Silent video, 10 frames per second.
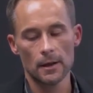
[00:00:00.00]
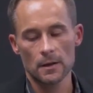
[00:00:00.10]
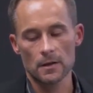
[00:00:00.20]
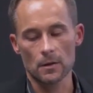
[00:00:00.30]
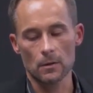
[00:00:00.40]

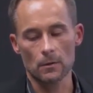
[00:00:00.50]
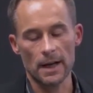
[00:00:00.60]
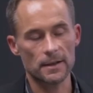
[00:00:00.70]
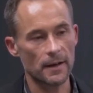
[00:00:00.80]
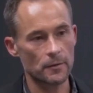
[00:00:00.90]
So
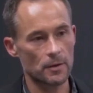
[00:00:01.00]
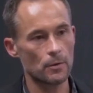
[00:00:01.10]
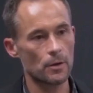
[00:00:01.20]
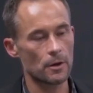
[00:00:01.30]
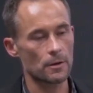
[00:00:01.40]
that's after
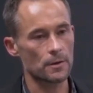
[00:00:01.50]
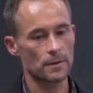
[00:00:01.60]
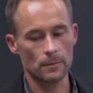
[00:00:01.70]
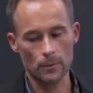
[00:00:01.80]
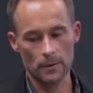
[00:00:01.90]
2
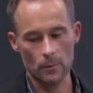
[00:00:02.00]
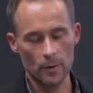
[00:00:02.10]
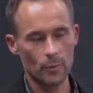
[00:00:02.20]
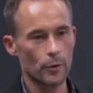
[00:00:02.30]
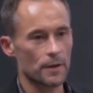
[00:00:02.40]
years with a
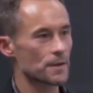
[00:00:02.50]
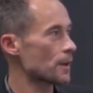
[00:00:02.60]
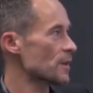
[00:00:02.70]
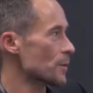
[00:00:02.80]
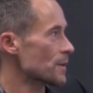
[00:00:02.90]

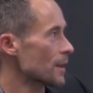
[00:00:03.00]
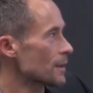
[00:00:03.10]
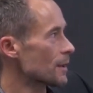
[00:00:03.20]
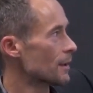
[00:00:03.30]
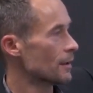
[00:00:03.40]

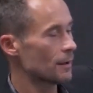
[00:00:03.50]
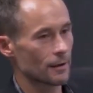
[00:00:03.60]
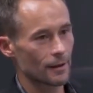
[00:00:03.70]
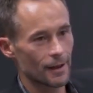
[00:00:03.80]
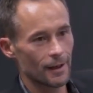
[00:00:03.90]
1.6%
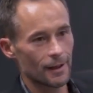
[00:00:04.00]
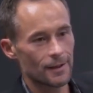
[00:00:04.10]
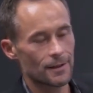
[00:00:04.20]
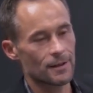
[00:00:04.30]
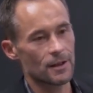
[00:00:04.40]

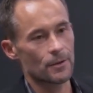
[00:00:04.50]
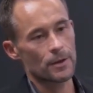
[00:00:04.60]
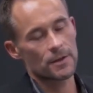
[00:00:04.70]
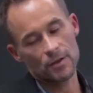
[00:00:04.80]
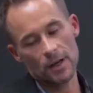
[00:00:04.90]

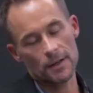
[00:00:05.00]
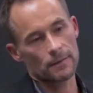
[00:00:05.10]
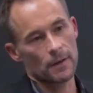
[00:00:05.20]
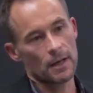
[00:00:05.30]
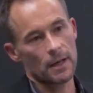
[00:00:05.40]
decreased chance
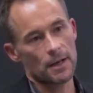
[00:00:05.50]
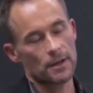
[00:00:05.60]
of getting